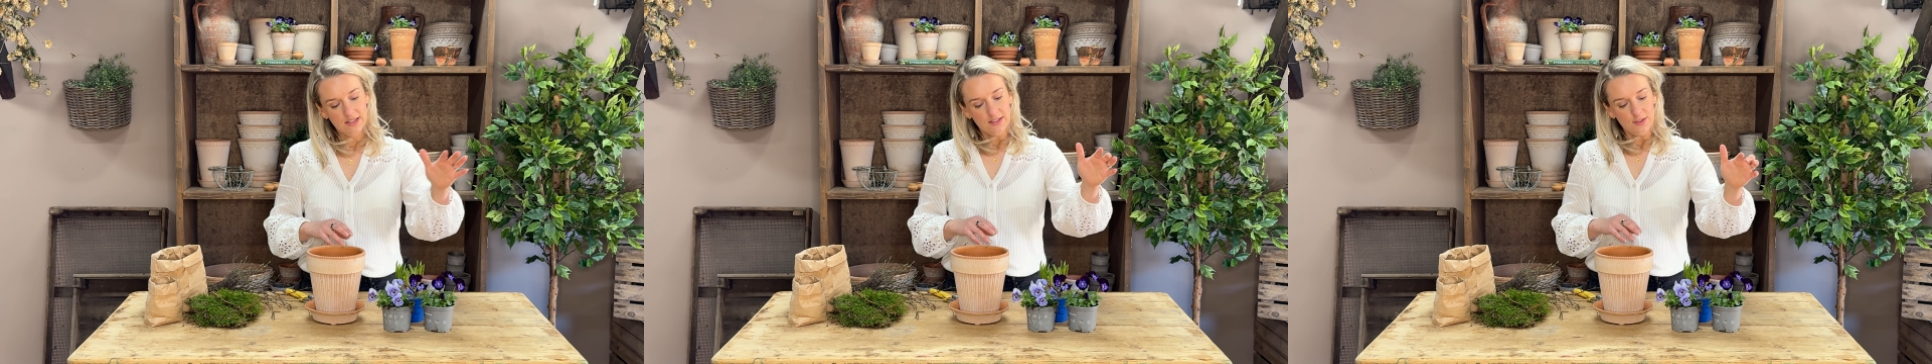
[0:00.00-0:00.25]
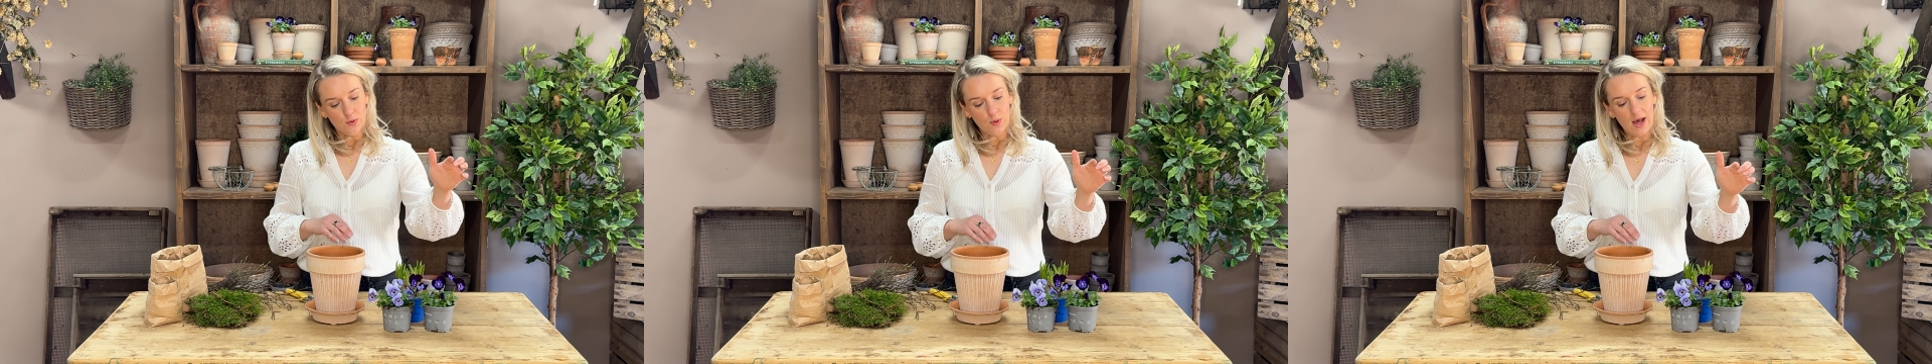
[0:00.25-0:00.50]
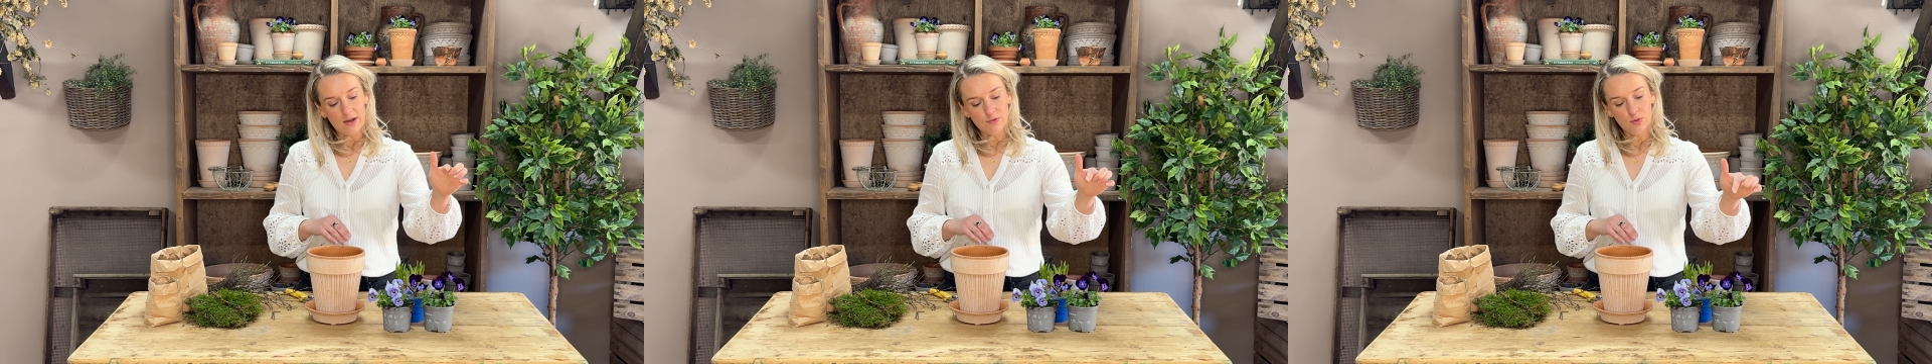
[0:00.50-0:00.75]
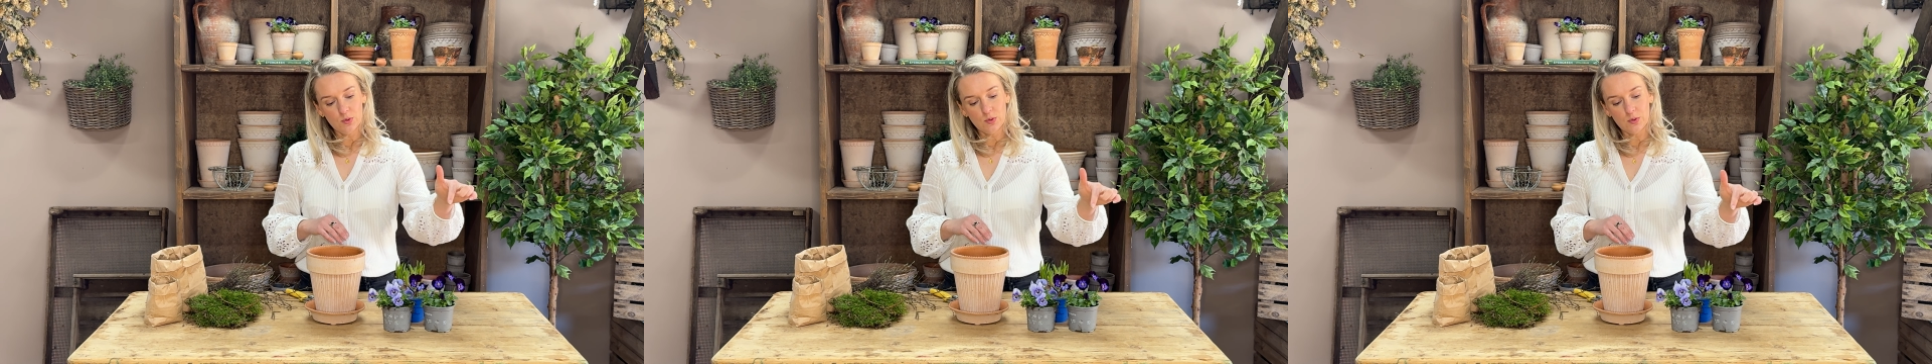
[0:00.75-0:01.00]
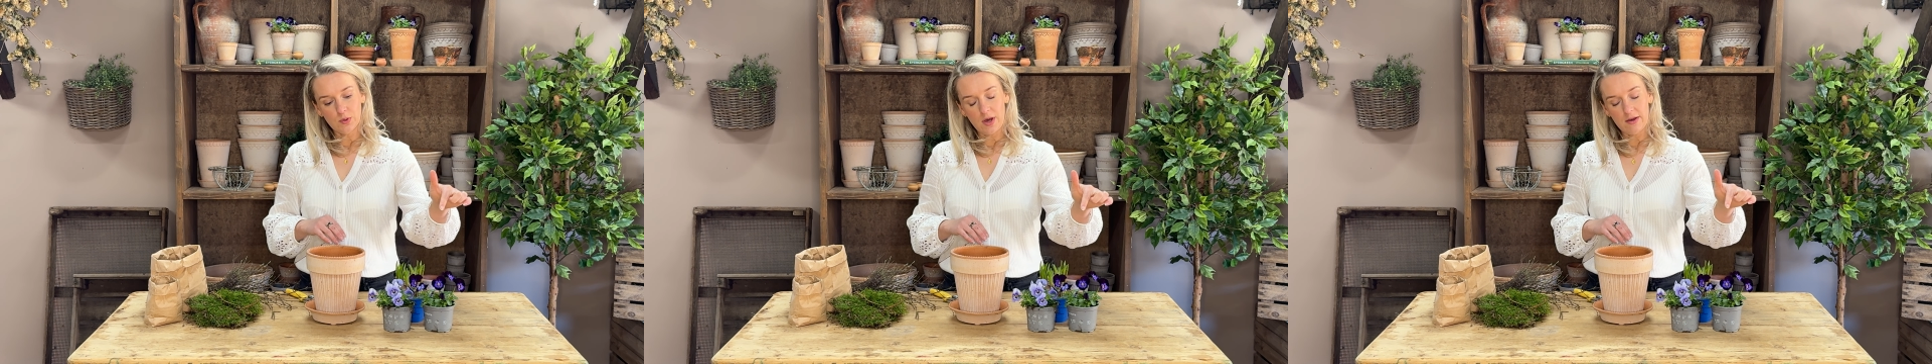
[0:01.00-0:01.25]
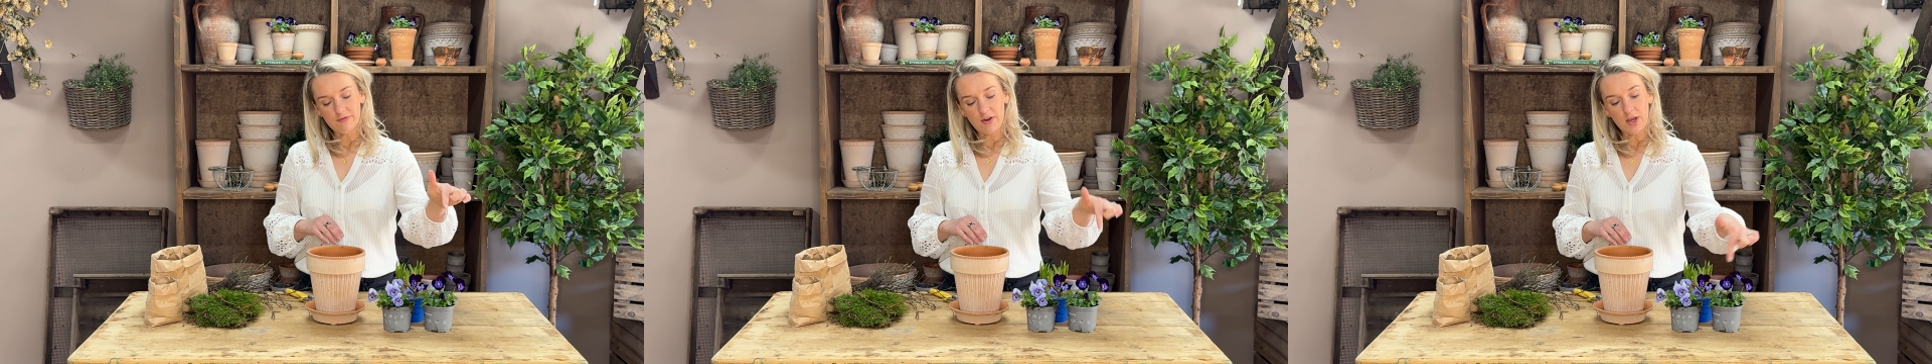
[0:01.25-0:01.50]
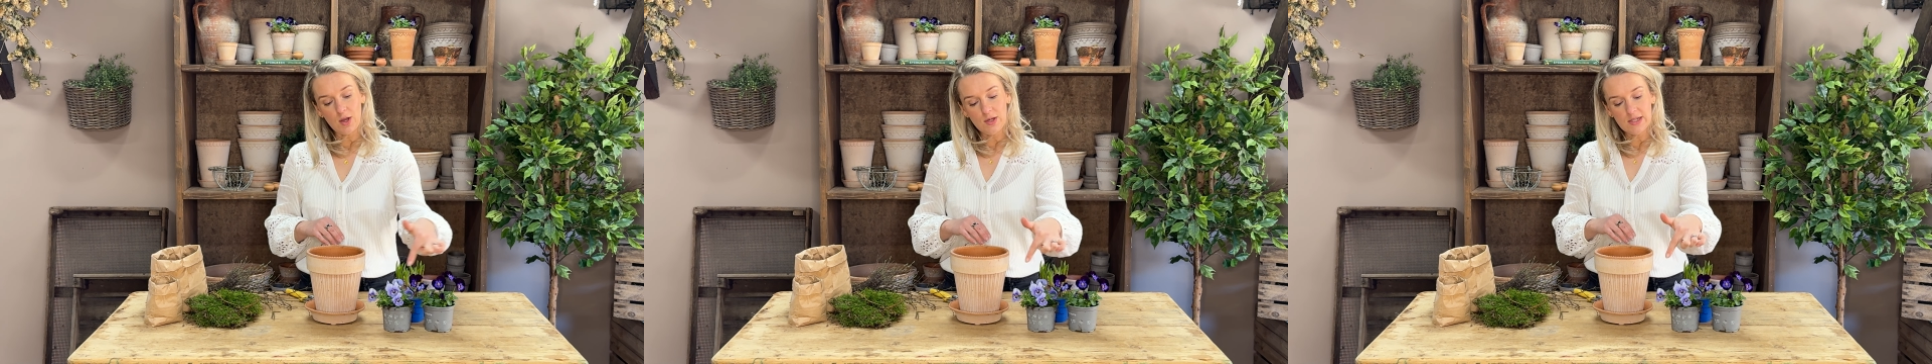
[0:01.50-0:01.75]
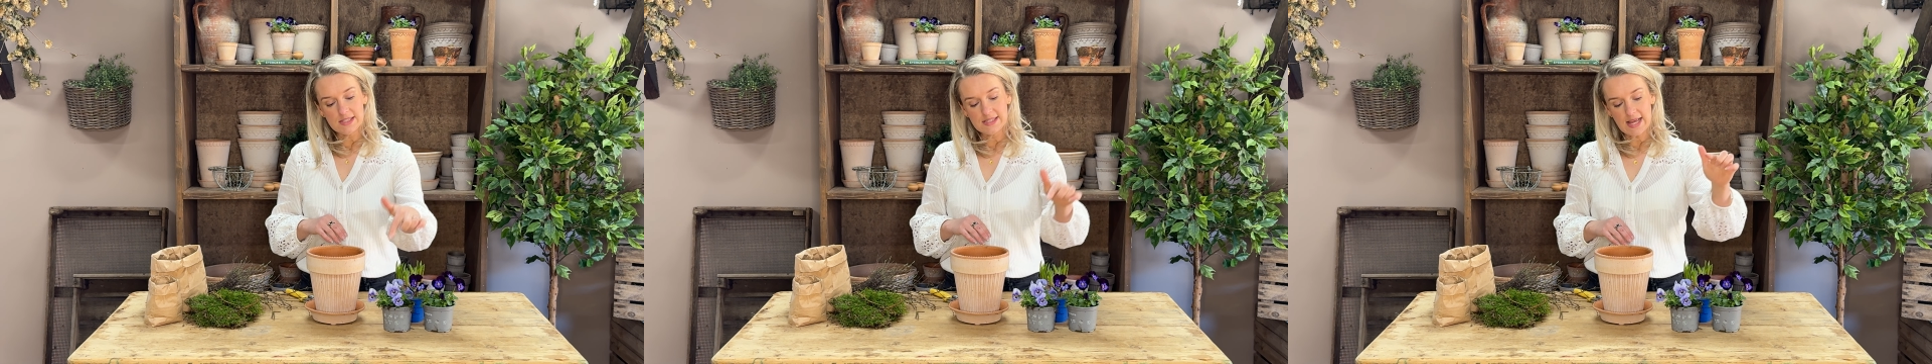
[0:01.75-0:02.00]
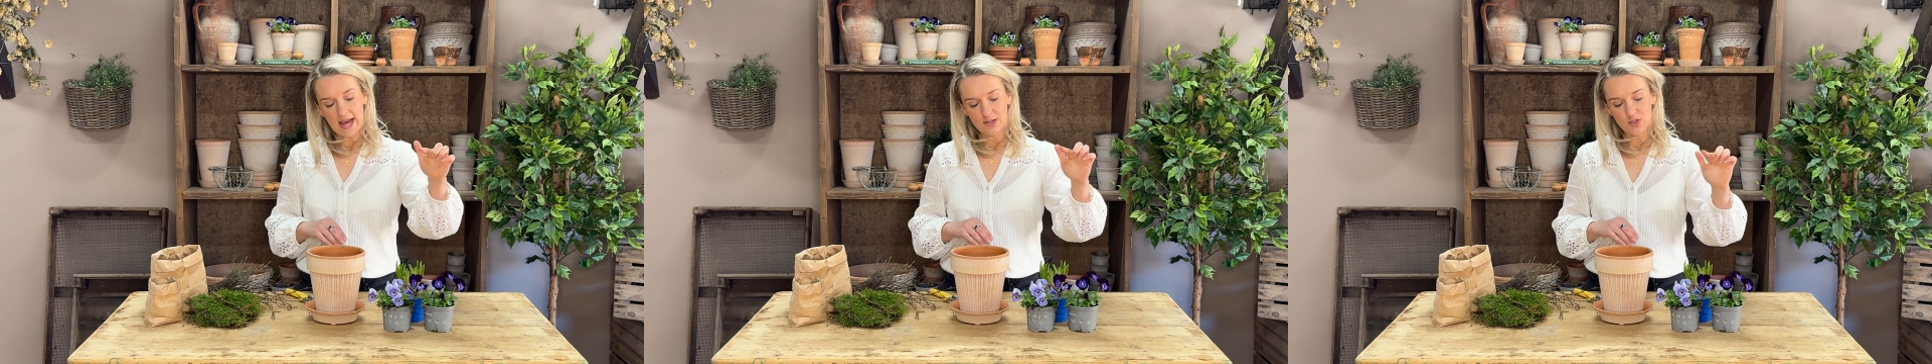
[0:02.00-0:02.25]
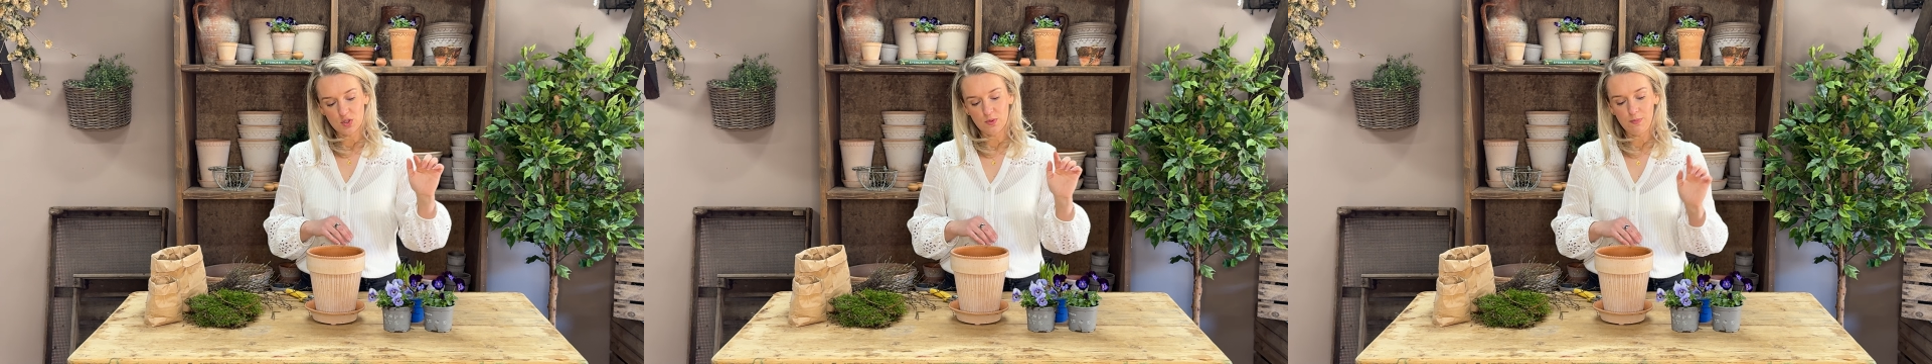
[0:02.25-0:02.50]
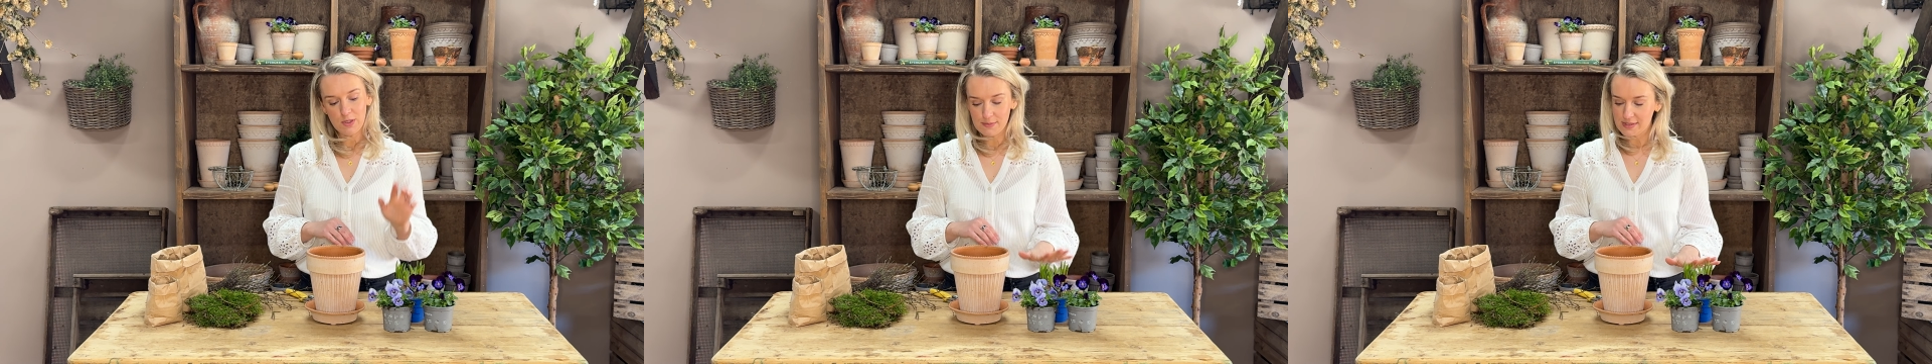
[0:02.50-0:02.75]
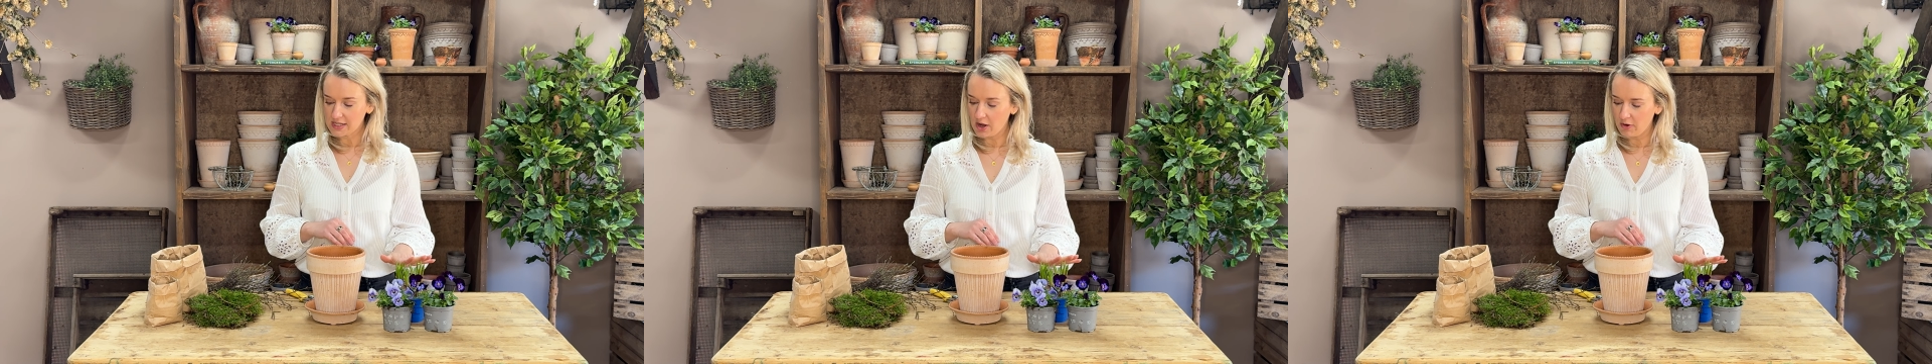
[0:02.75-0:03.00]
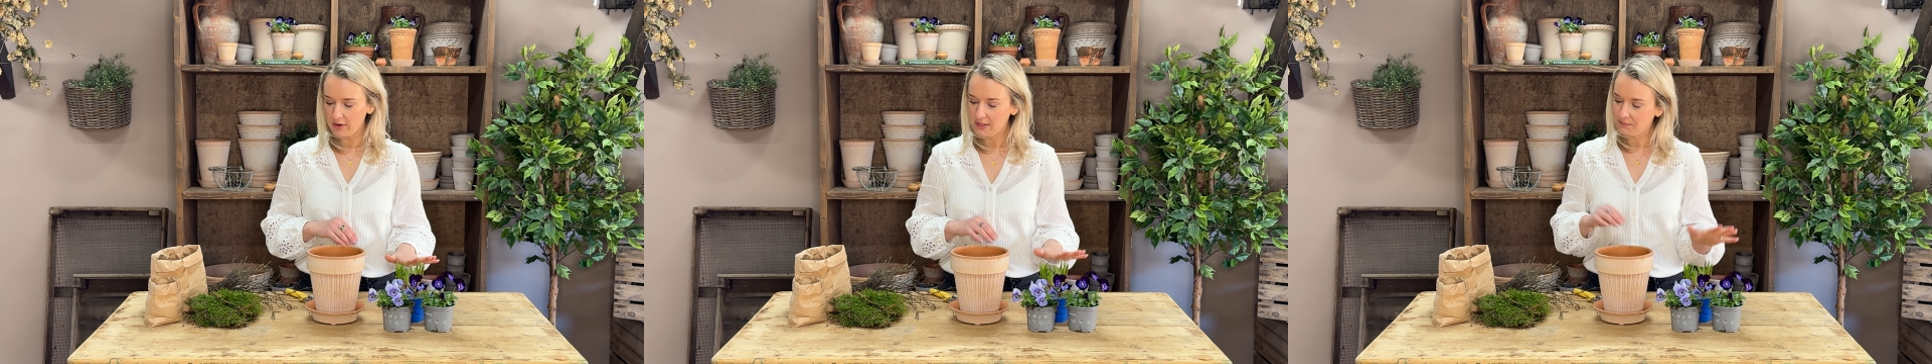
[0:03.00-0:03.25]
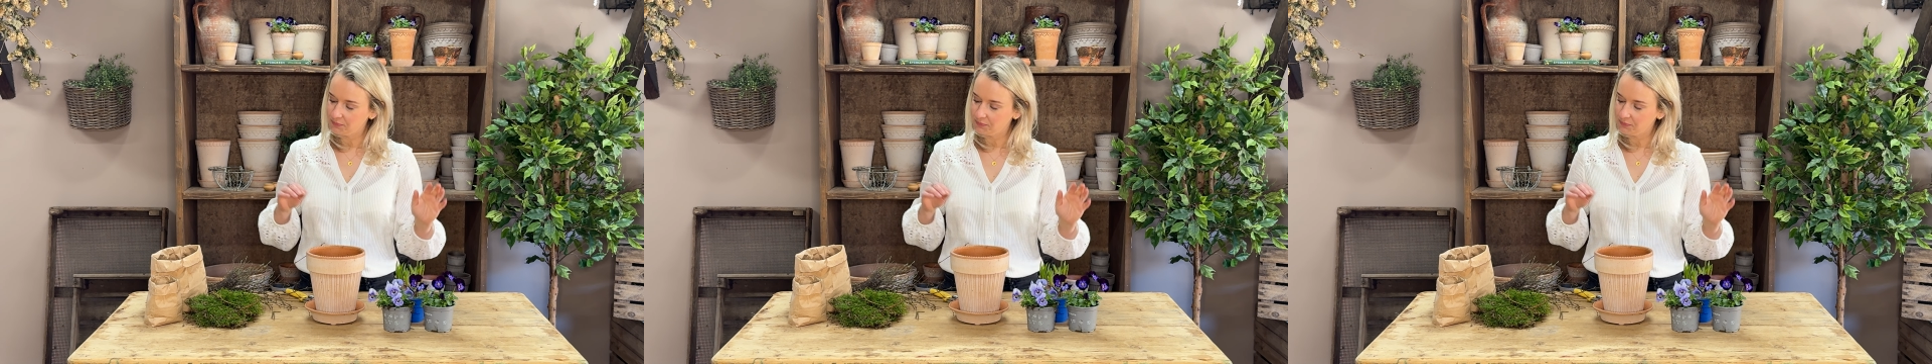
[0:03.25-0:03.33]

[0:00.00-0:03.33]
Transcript: You'll have your violas and your blue Muscari.